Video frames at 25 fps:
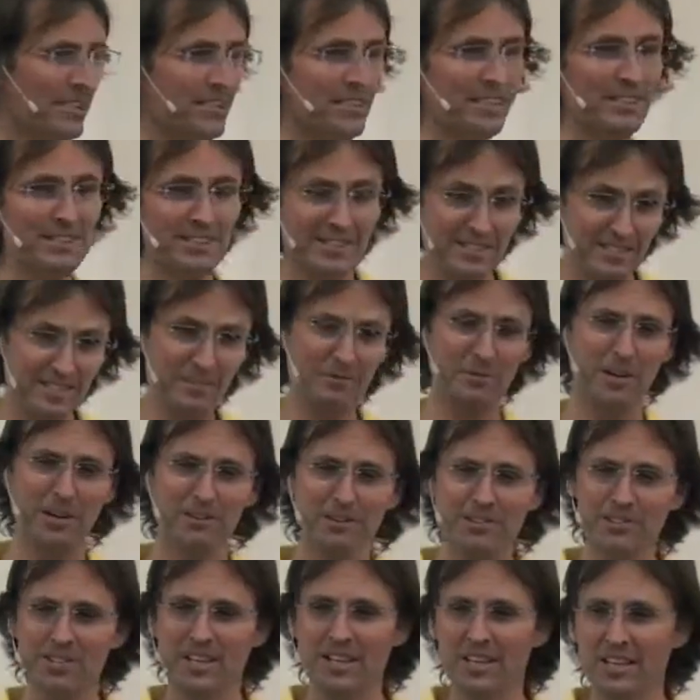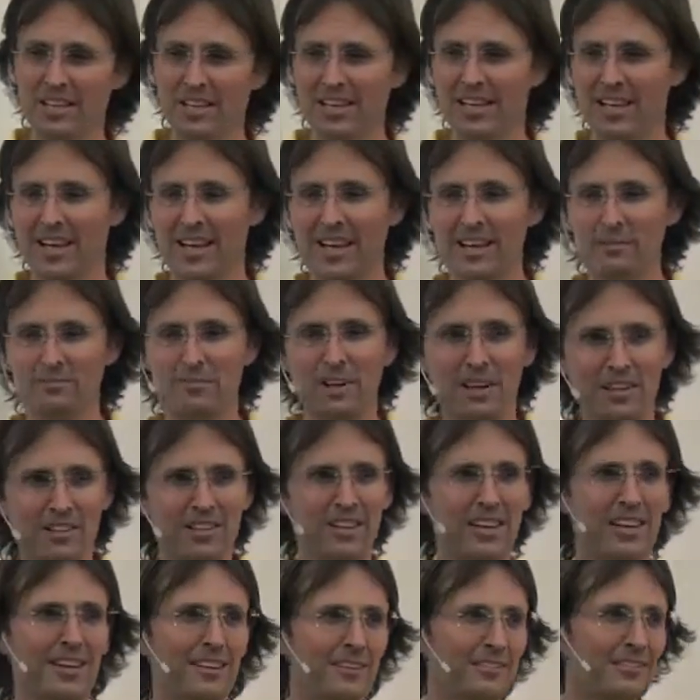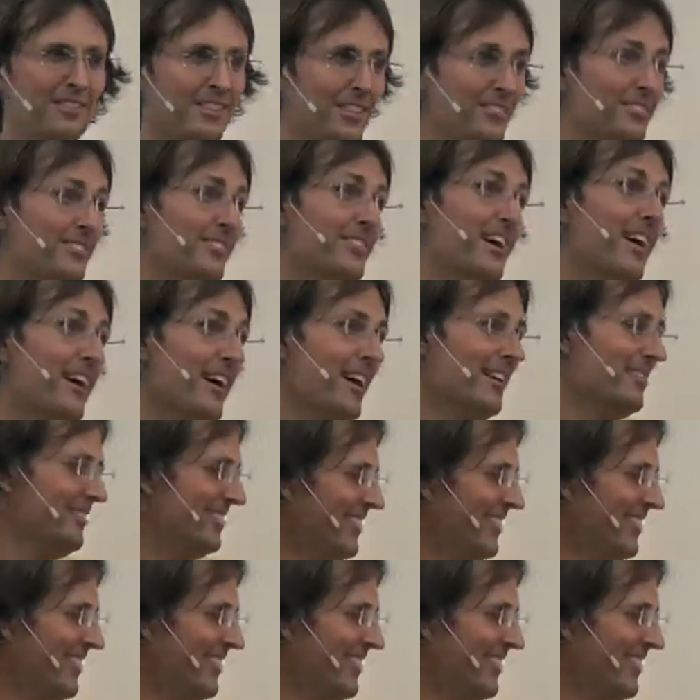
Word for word: And I said, no worries. Um, okay, let's start.